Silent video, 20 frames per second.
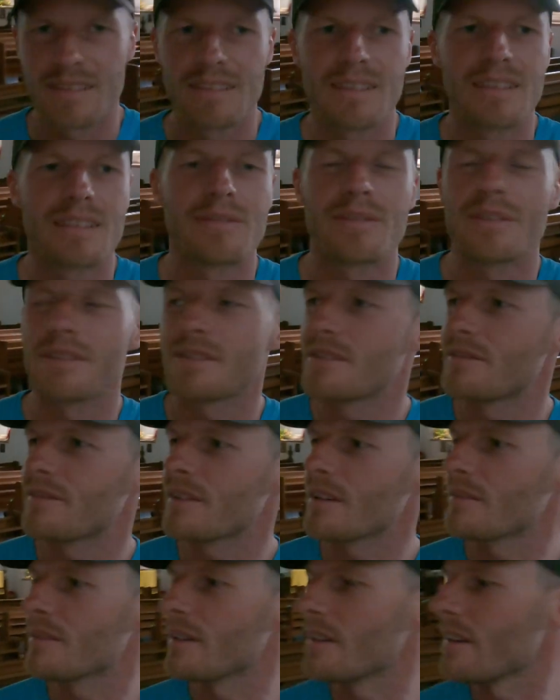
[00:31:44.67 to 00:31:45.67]
Leave it as you
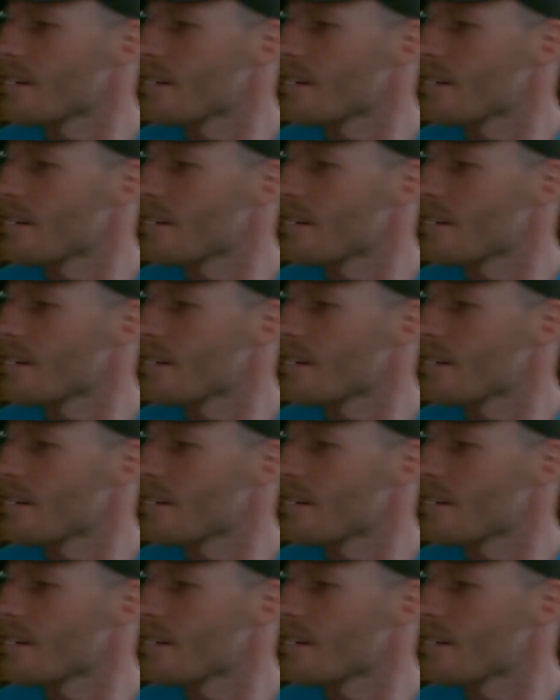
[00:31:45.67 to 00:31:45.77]
found it.